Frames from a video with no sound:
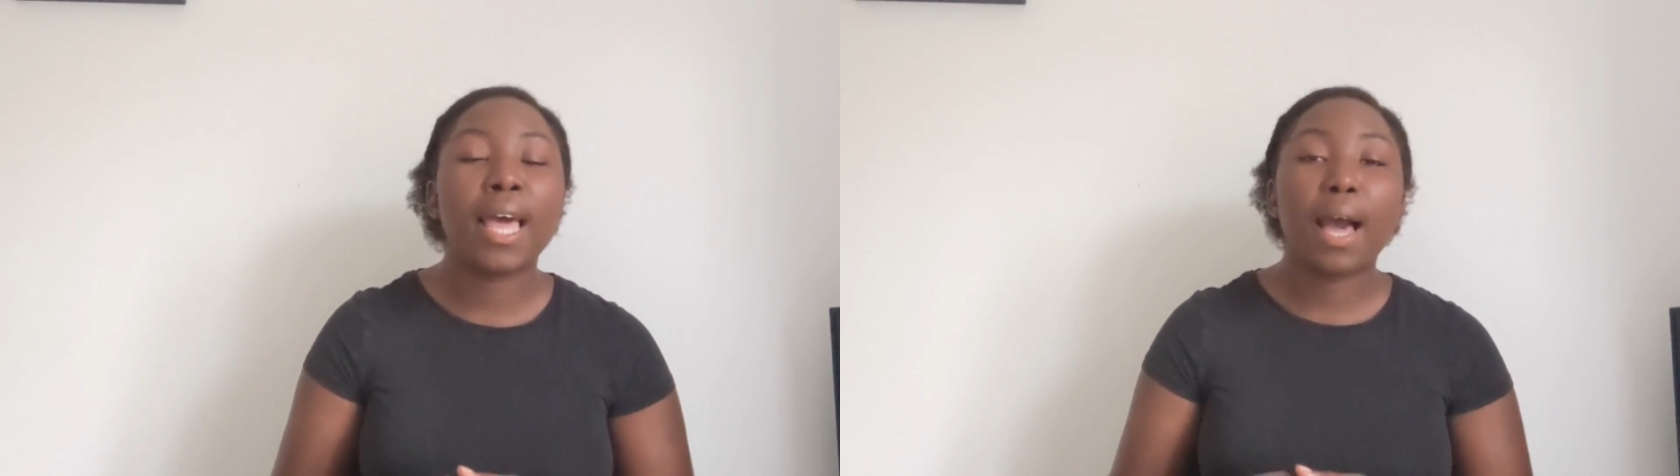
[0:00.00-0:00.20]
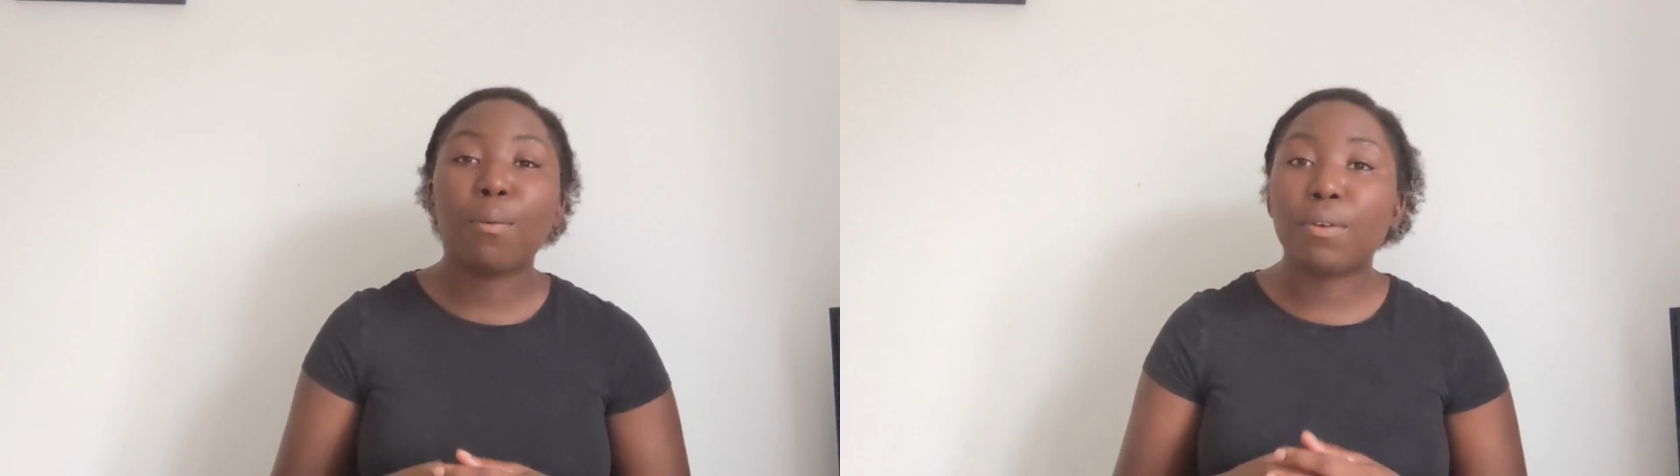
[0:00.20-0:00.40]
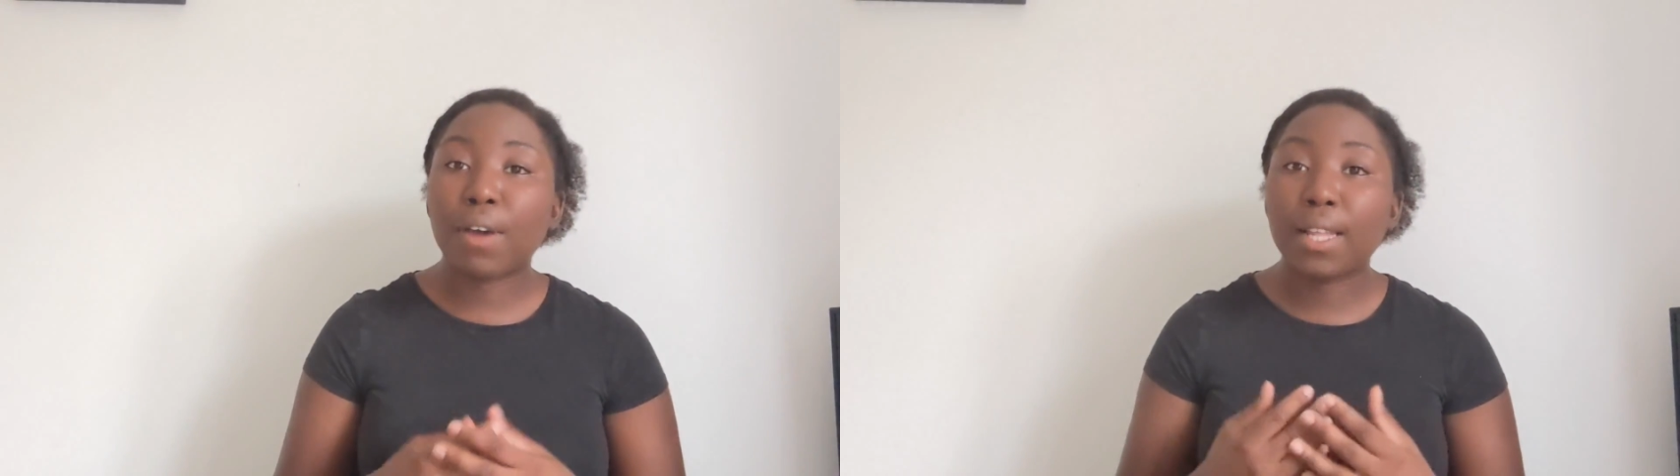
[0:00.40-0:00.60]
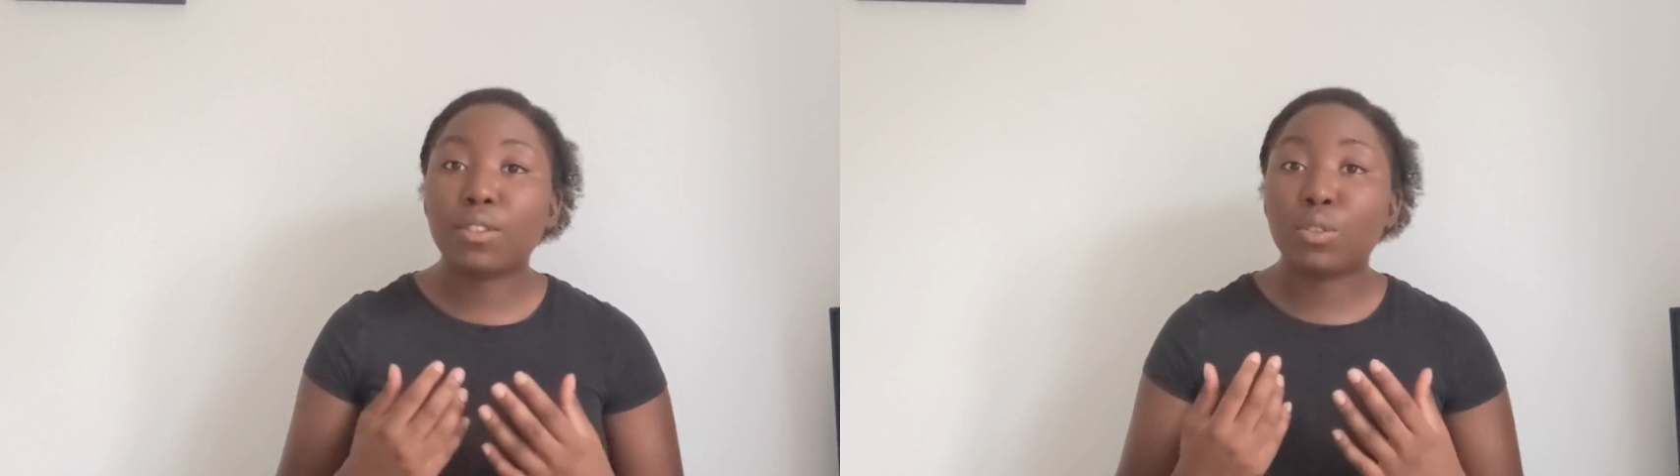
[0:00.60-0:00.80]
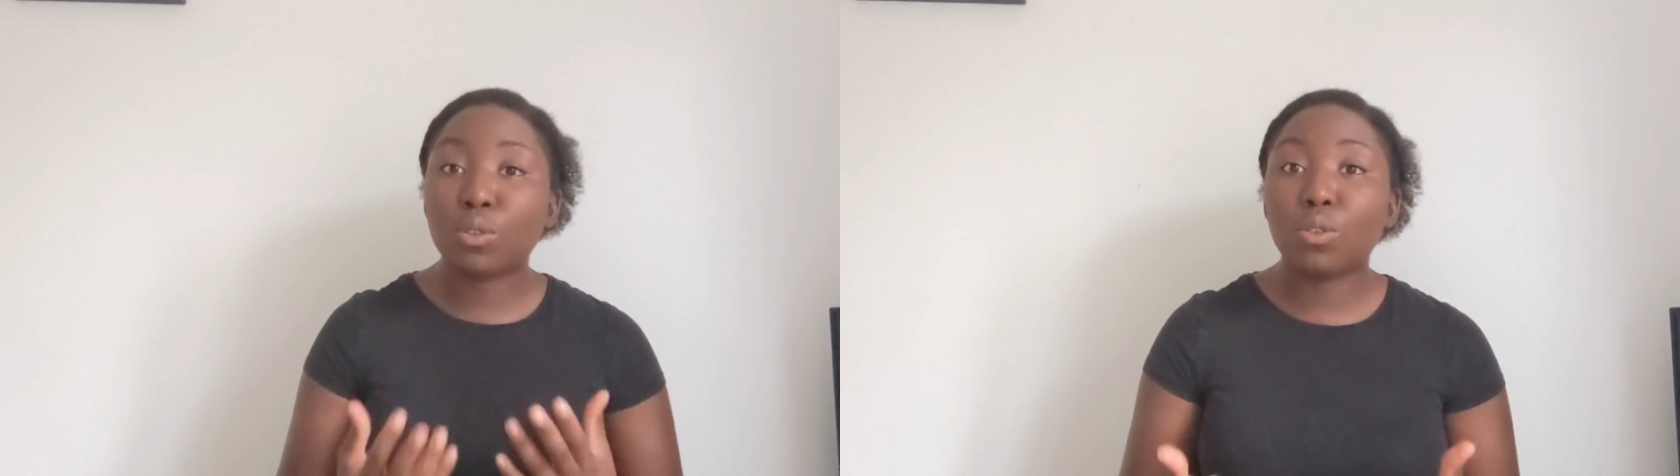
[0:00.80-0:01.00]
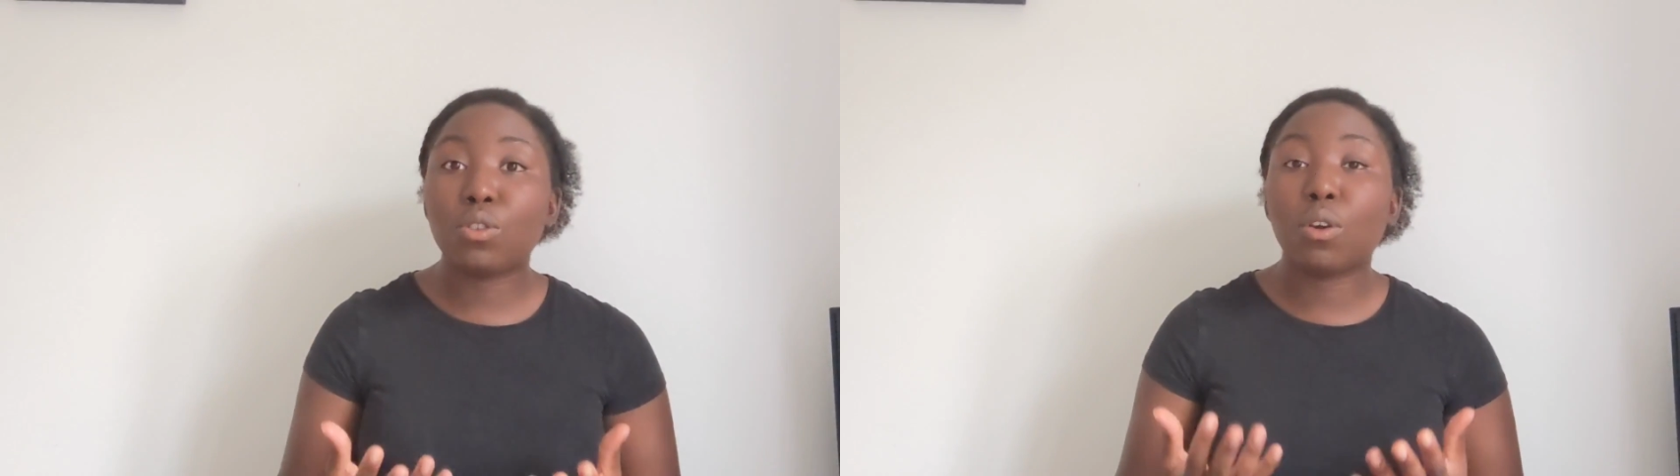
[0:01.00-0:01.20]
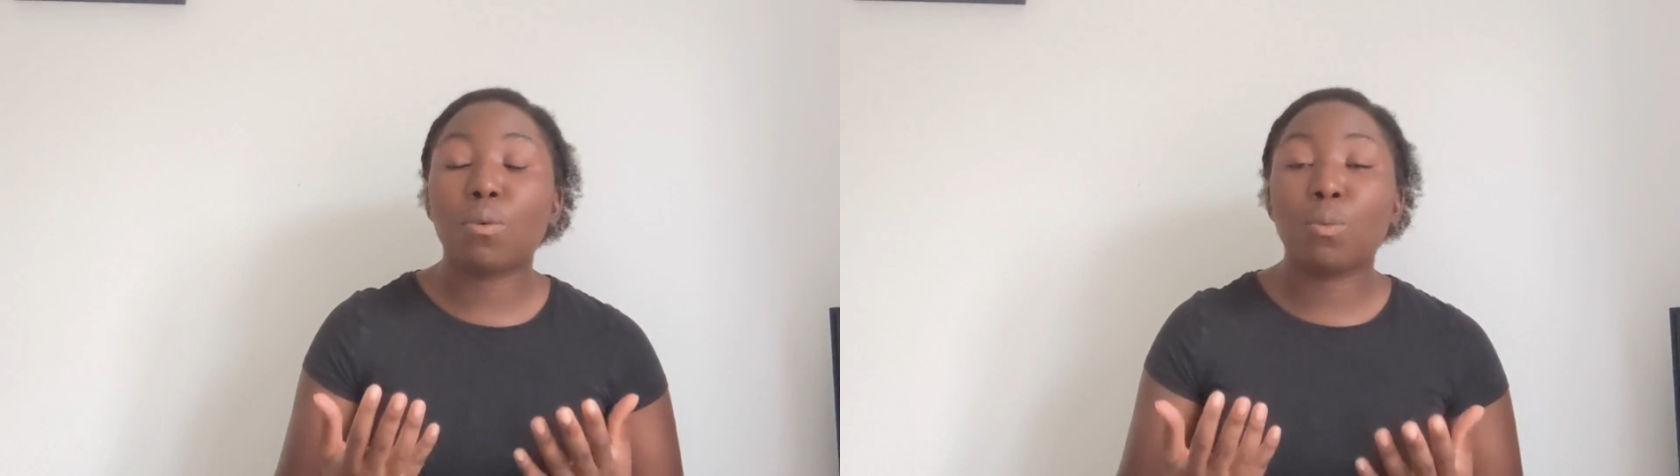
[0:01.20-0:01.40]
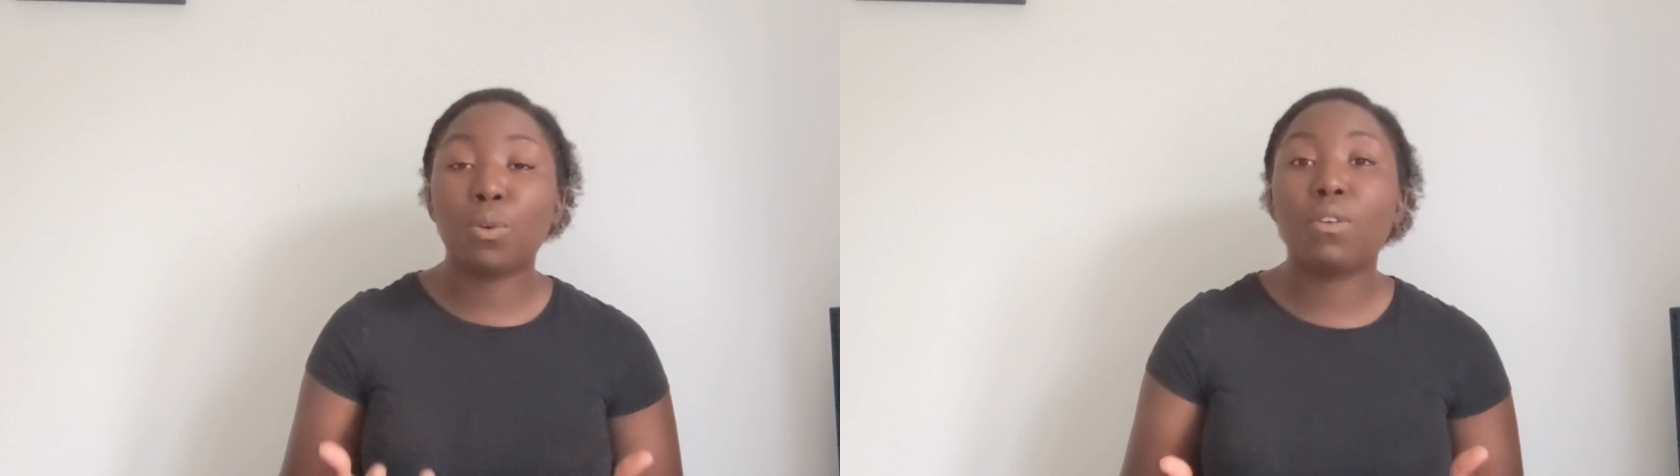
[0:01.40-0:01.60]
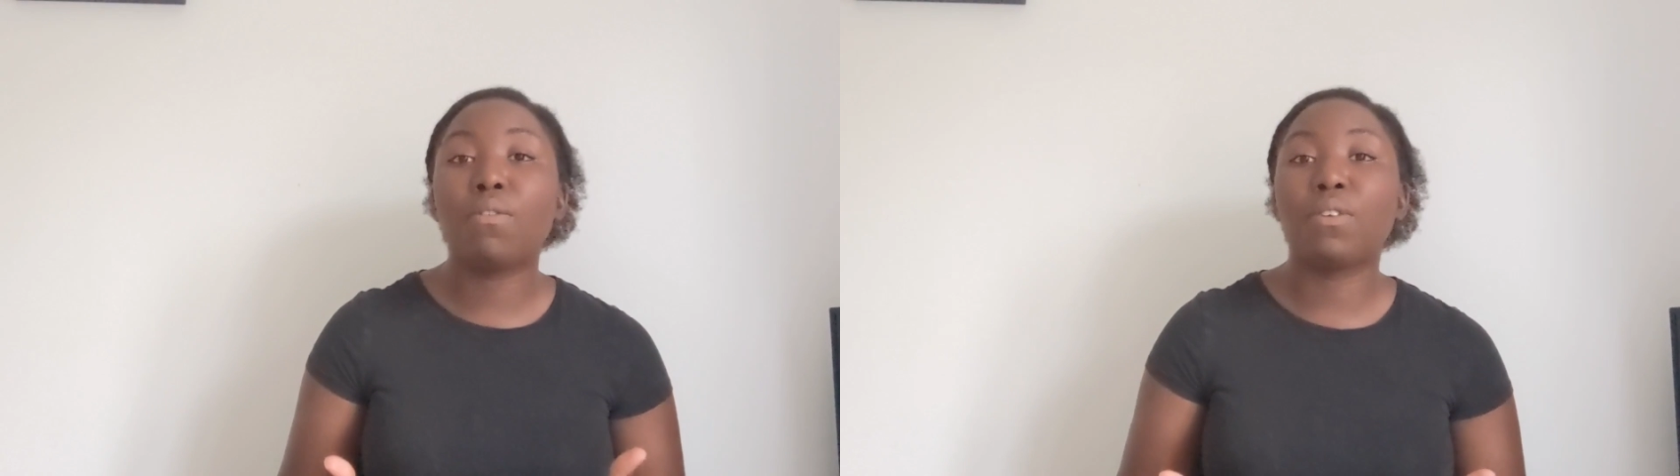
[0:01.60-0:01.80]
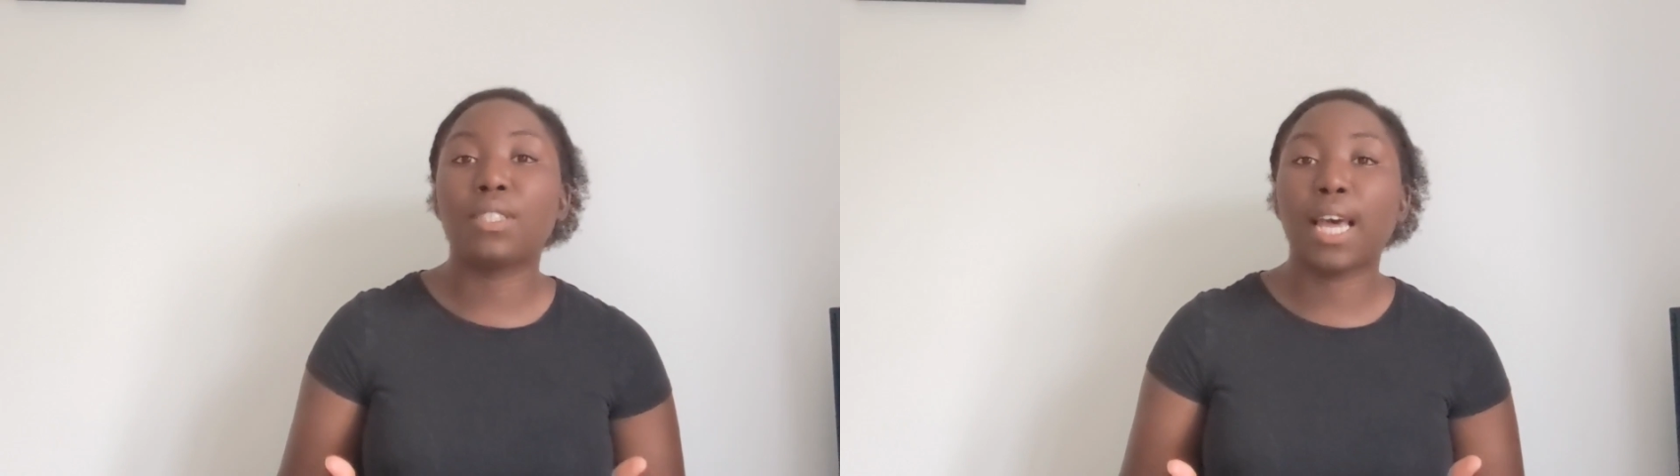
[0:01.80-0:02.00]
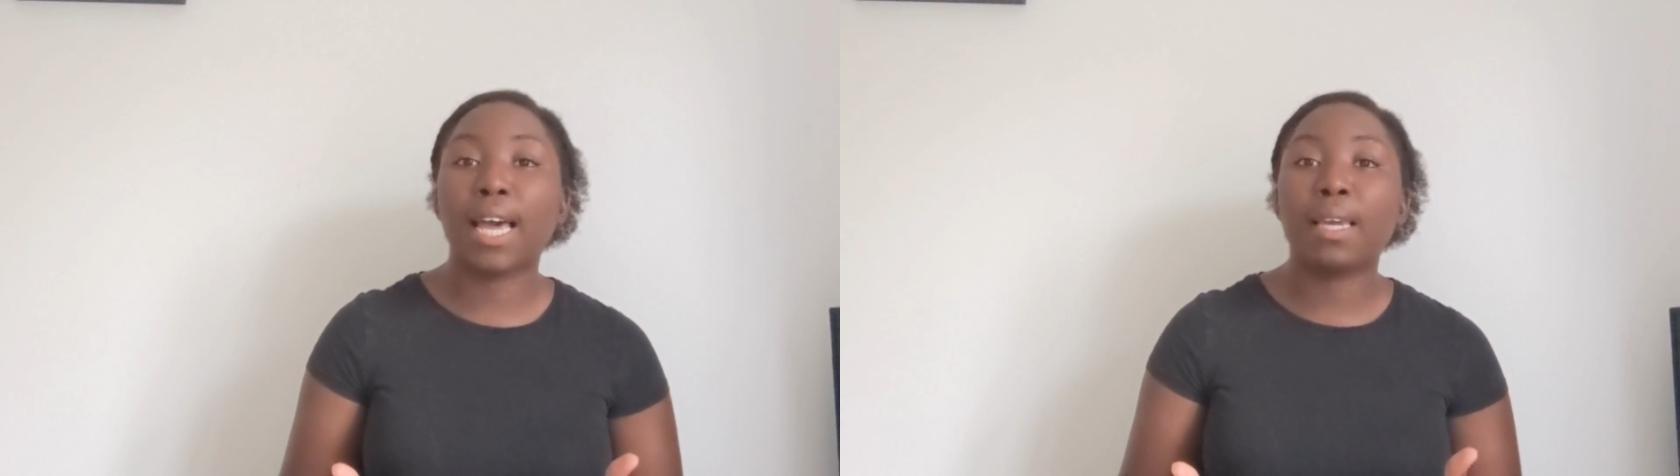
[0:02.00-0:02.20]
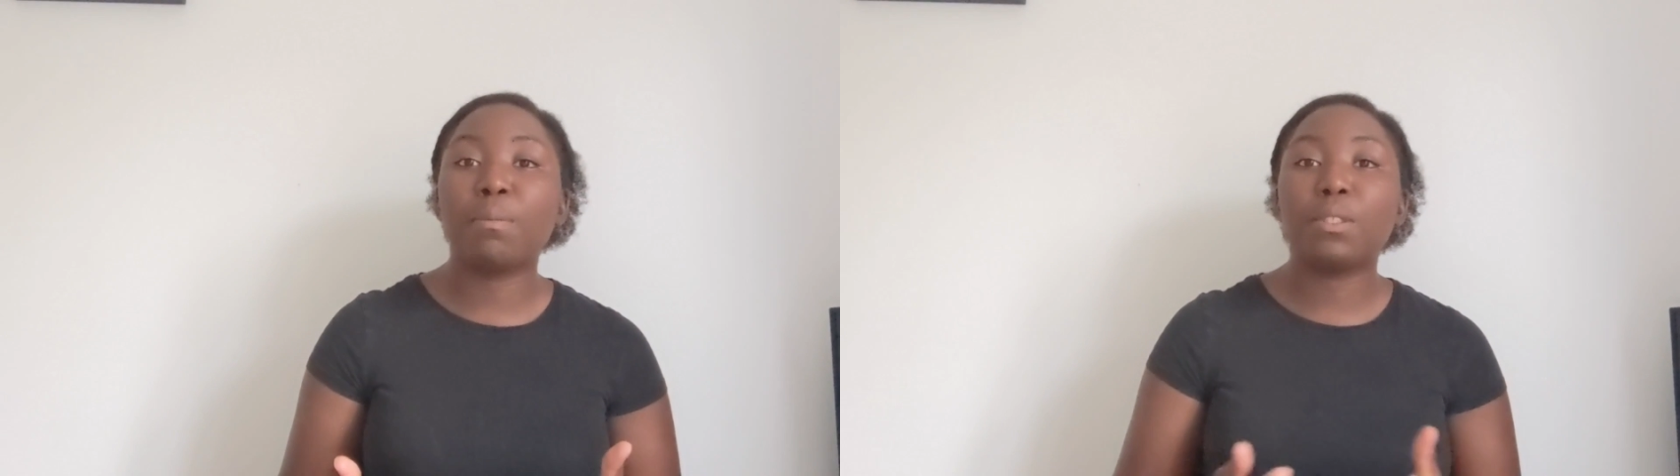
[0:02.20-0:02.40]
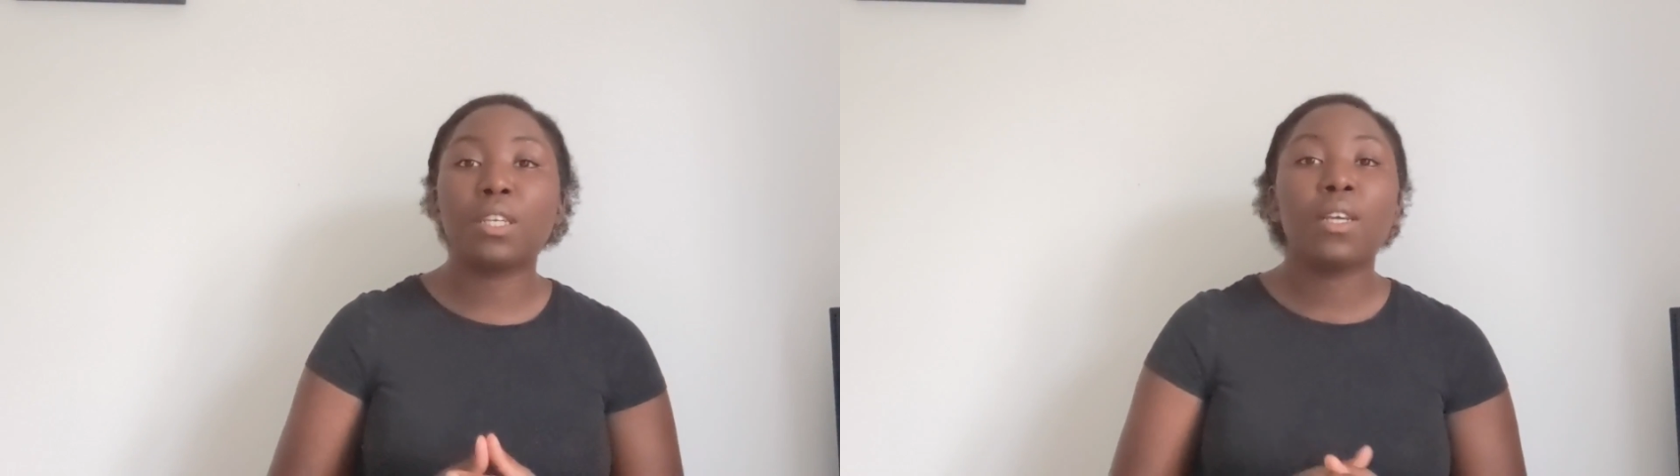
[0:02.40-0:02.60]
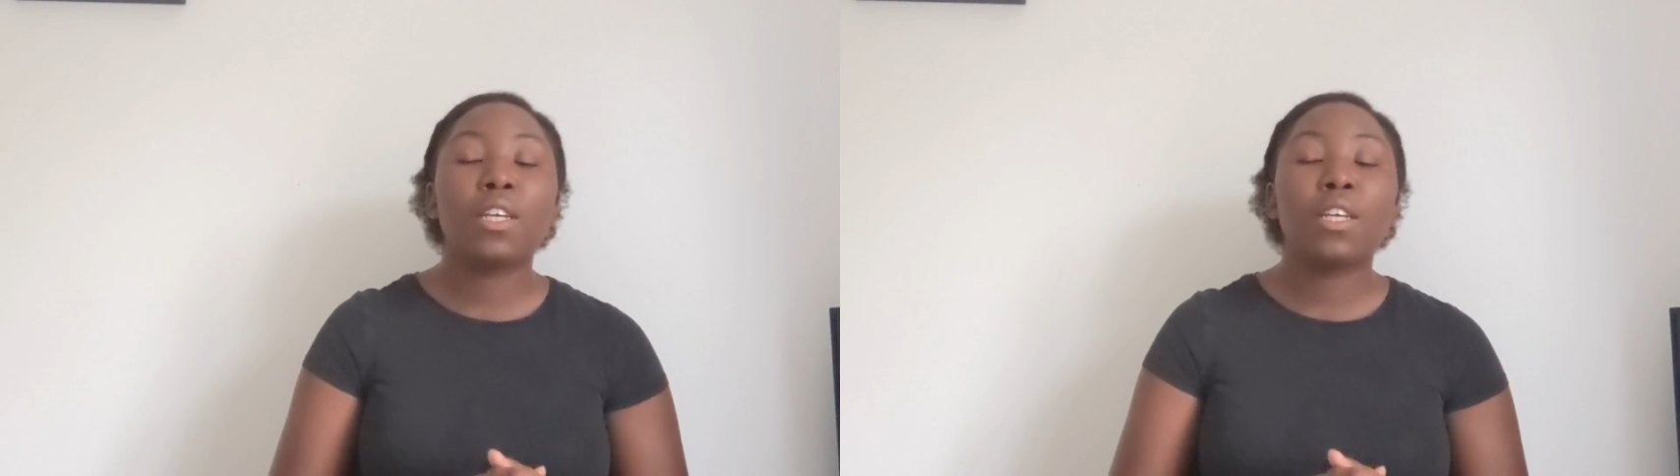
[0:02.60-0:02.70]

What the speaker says: and we've had such wonderful times.